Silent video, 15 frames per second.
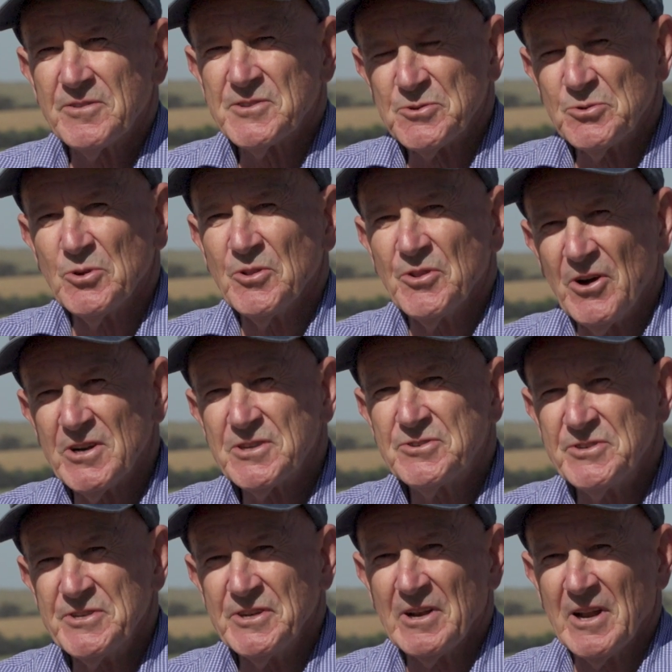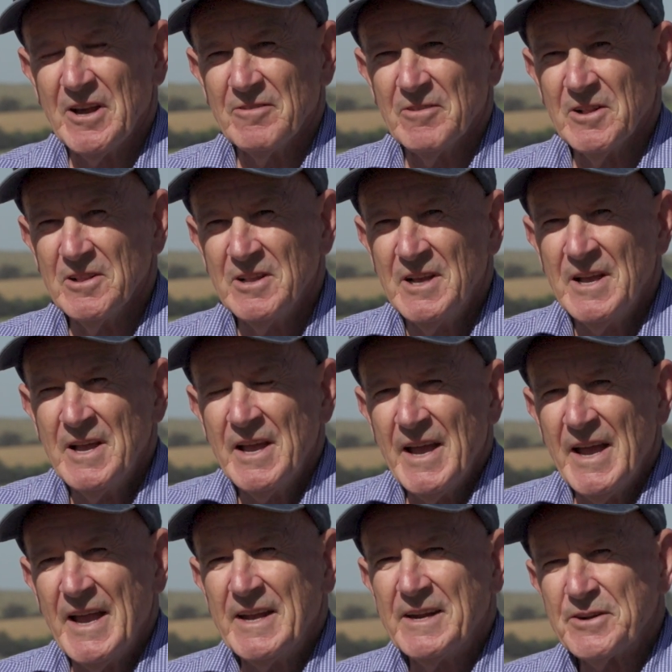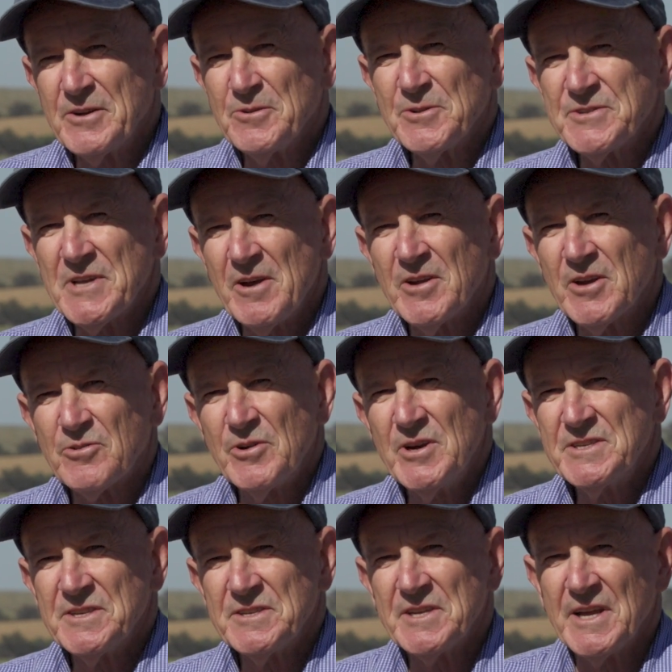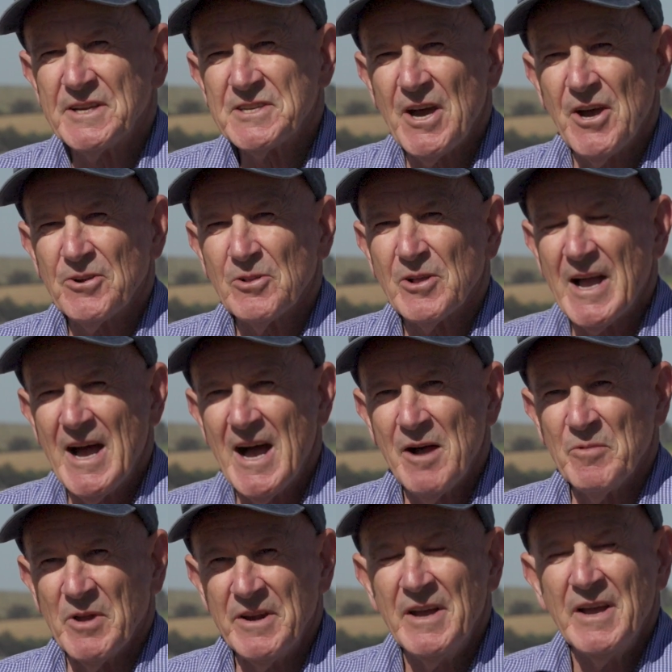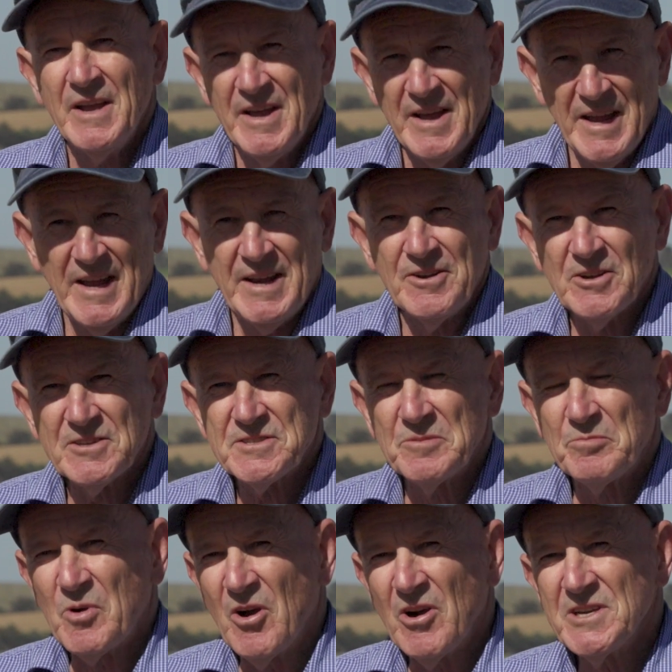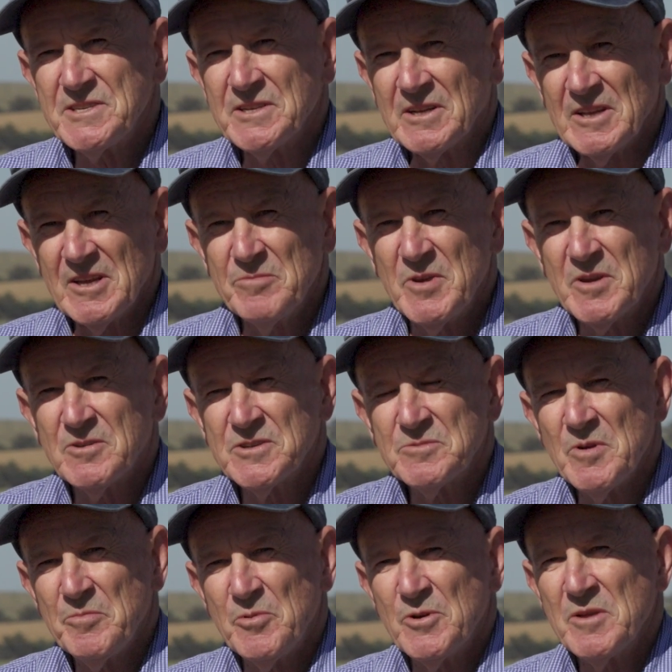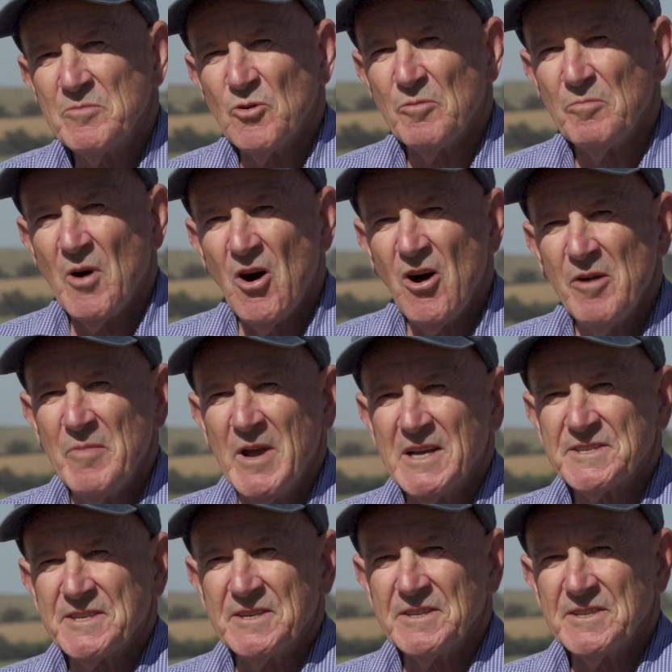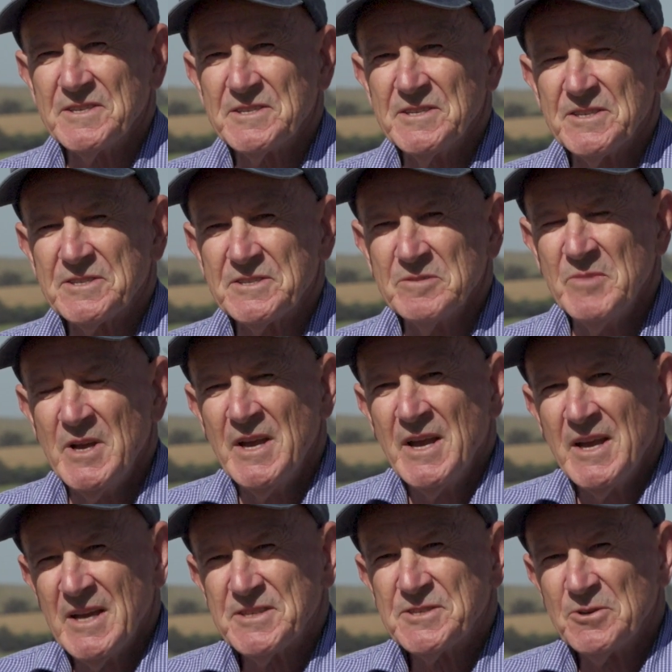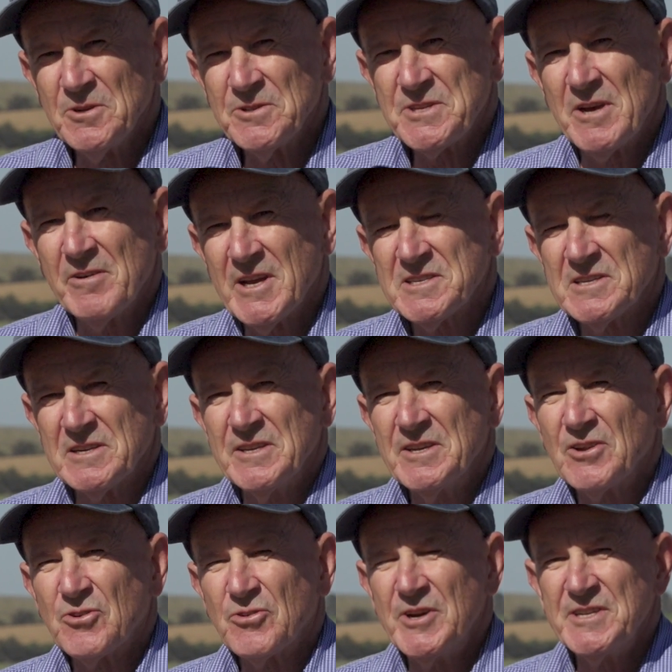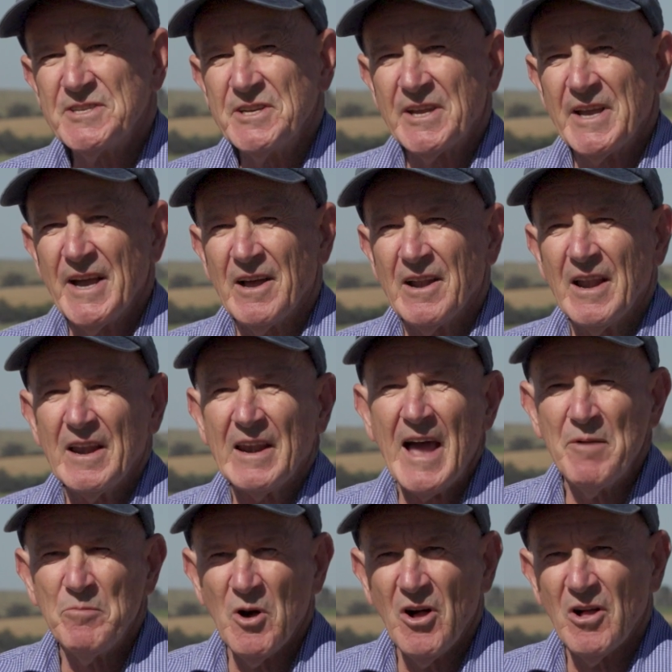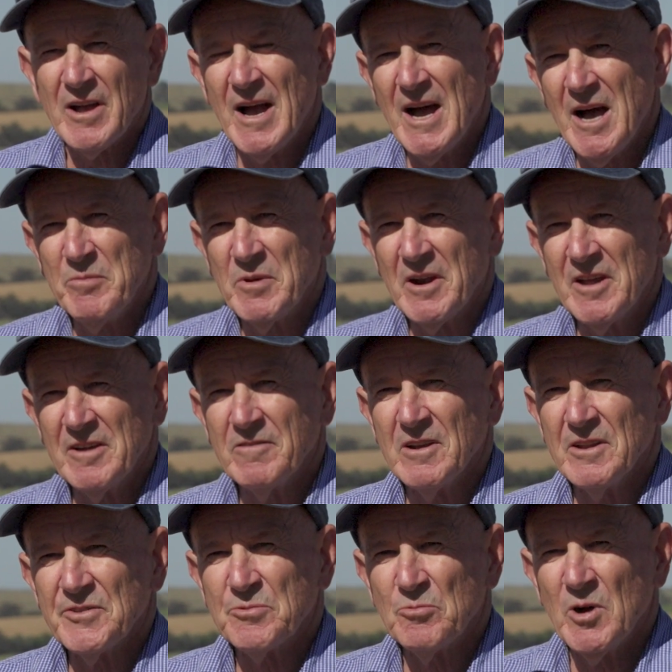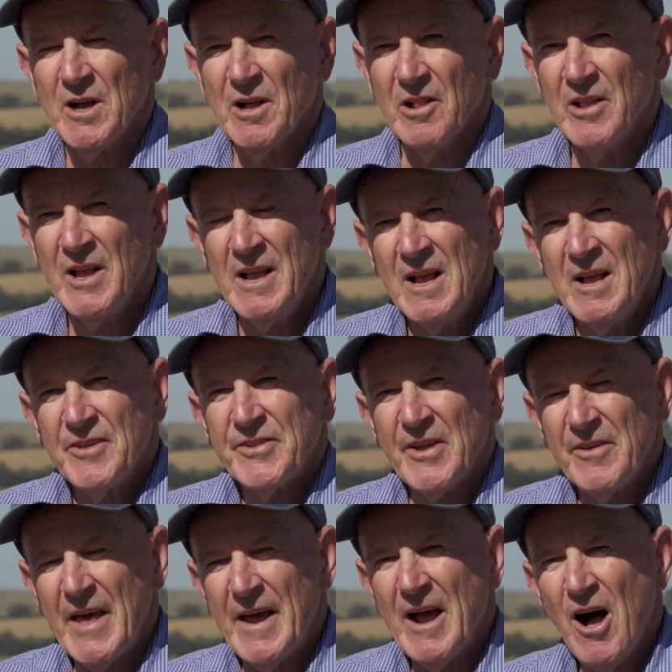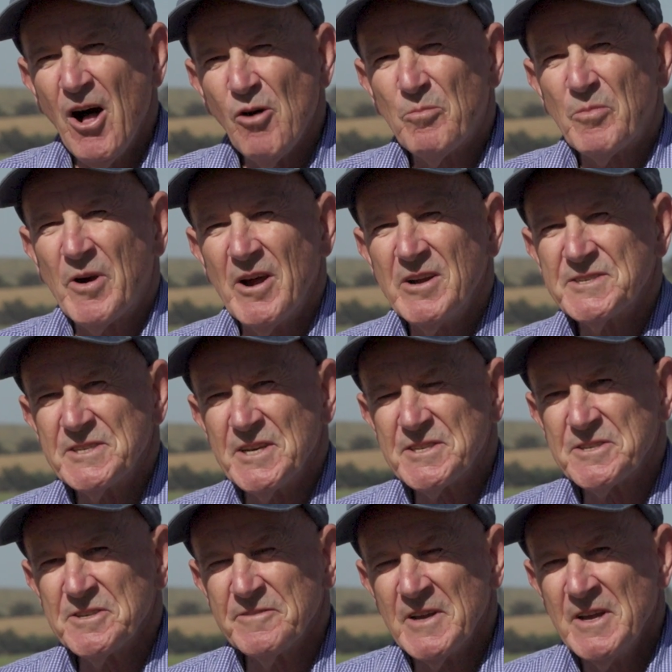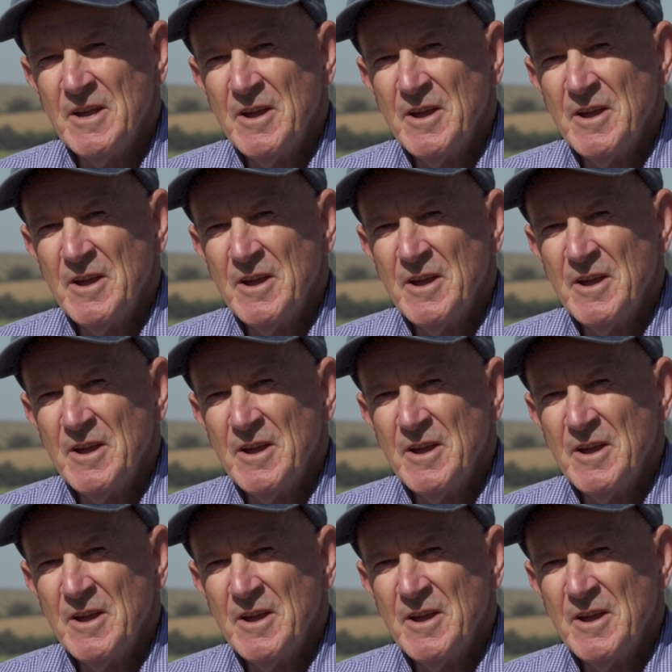soil nitrogen level, and it also increases our total carbon. And not surprisingly, because we're putting more biomass into the system, it's also actually increasing our labile carbon level as well. So that whole process of